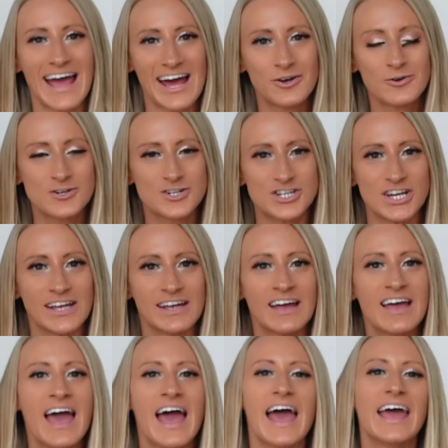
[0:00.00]
energy,
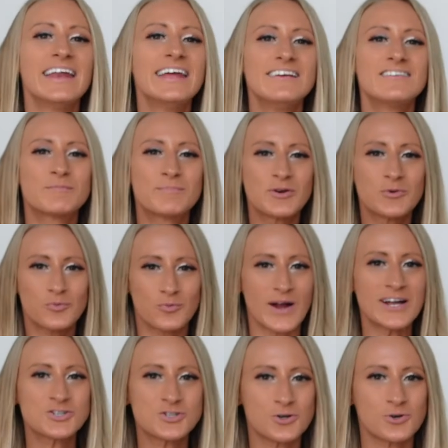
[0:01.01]
and he's been
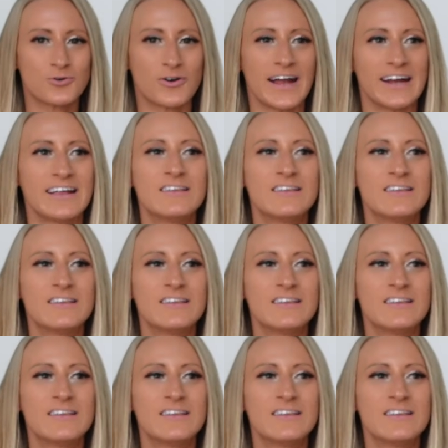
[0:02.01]
retrograde.